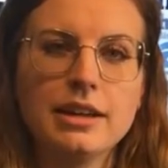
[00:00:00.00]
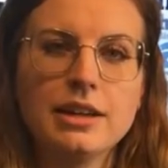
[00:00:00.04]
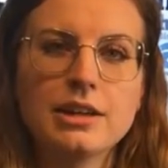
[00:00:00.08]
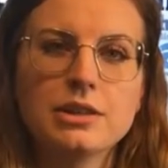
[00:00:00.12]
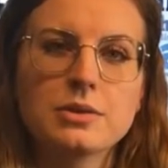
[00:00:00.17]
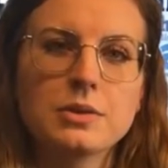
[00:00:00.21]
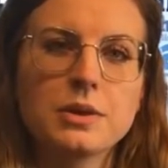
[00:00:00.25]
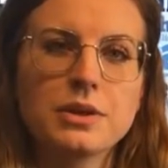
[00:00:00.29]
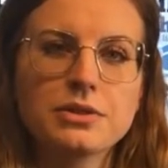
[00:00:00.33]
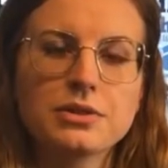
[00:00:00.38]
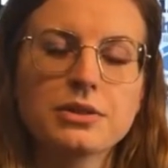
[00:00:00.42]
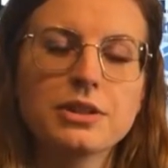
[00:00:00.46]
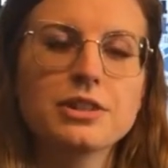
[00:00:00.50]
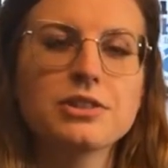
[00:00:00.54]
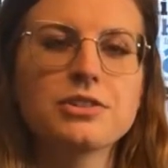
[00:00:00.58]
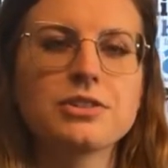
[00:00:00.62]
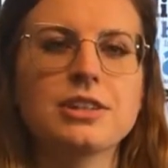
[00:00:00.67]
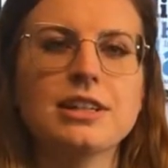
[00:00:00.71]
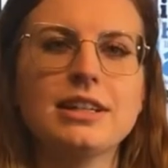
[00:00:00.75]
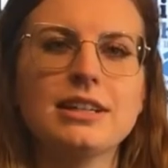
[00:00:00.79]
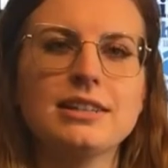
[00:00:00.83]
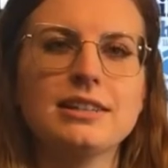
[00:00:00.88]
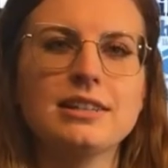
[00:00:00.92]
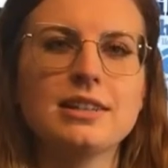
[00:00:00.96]
So as
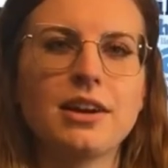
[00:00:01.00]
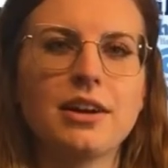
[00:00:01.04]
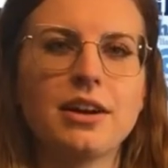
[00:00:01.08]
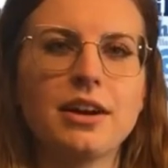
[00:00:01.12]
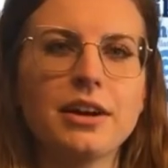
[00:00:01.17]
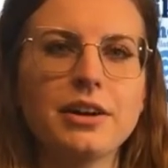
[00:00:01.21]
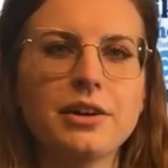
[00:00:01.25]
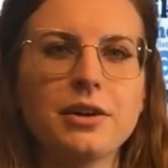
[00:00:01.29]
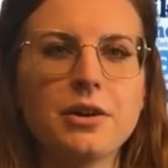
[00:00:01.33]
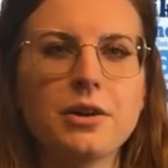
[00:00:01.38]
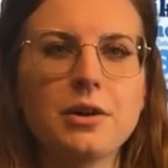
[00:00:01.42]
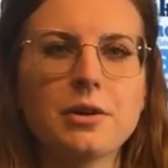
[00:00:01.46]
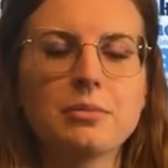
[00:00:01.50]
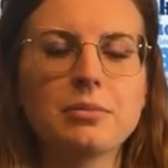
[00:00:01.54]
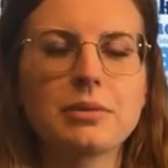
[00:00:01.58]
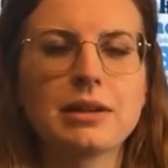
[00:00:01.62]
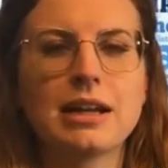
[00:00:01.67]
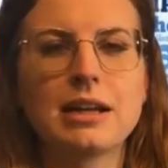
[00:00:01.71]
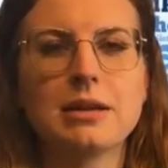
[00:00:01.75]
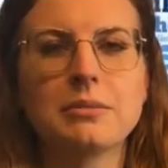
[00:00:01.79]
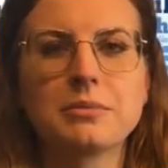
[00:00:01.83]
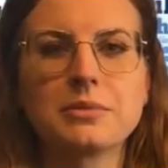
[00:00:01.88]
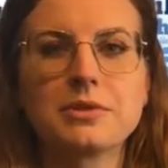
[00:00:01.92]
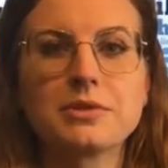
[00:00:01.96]
Christians, our hope
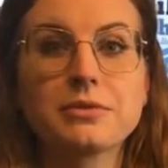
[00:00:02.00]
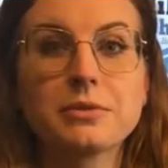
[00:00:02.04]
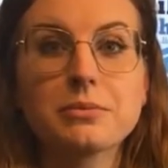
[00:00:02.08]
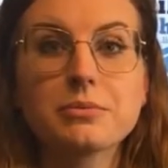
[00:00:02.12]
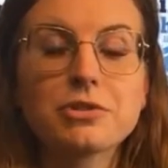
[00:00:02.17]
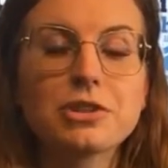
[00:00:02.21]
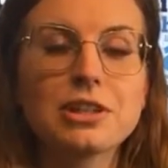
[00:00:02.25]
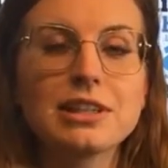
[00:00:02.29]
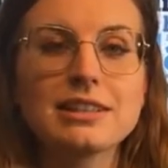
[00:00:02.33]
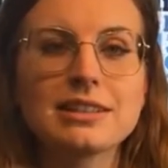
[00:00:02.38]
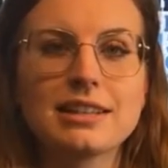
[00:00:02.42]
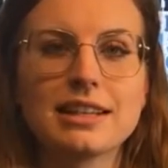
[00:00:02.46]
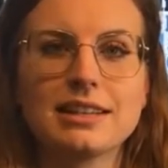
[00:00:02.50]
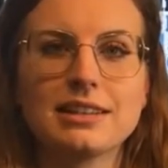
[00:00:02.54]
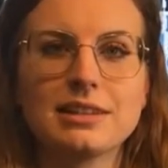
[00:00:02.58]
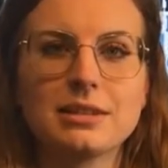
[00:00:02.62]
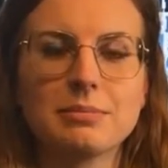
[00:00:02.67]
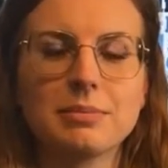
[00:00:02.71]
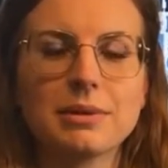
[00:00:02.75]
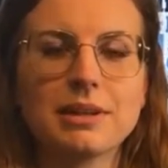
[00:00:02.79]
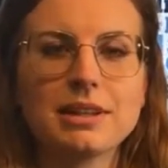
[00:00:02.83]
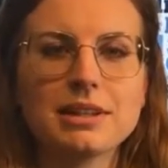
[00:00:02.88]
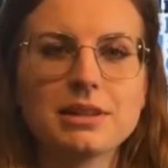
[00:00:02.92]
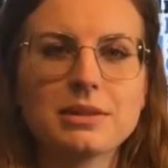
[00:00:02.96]
comes from Jesus
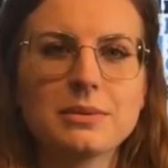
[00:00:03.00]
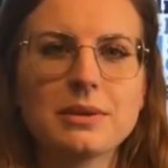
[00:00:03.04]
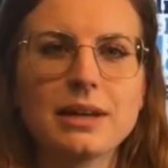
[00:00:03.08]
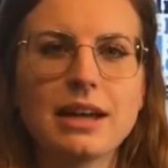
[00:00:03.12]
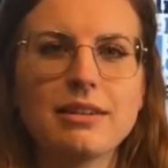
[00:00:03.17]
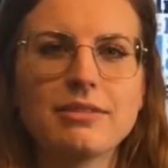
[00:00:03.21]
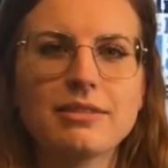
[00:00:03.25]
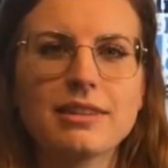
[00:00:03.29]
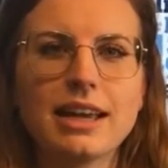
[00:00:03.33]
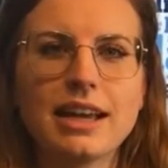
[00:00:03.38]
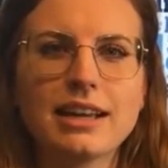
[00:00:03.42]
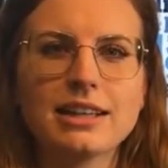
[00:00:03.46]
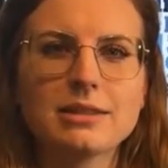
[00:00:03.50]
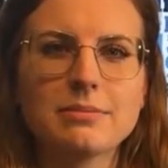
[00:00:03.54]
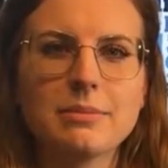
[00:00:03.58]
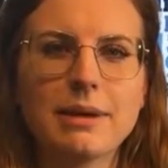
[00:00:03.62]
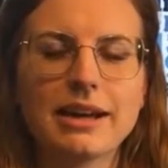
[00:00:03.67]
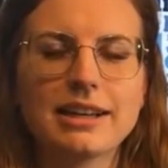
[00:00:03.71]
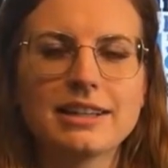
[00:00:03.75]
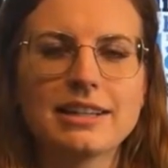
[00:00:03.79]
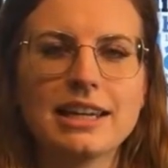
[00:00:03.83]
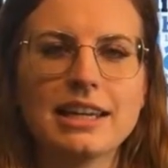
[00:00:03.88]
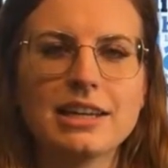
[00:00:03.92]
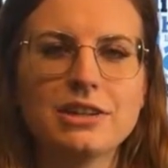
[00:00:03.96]
because we have the
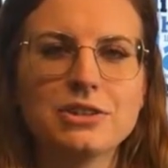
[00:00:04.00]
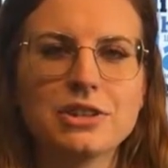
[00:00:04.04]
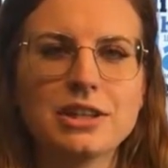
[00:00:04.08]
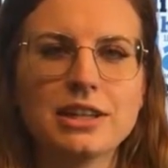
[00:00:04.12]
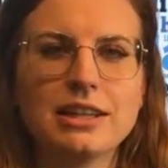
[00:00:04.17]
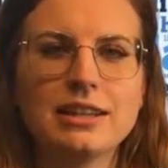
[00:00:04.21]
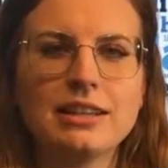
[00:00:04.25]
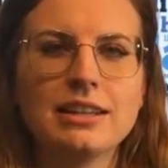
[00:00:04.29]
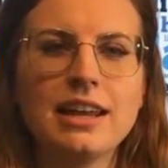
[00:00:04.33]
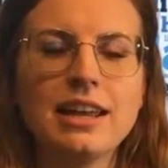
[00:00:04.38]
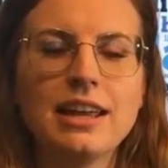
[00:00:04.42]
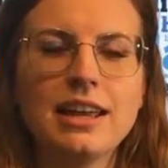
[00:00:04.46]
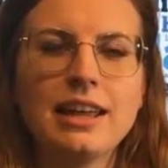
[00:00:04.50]
expectation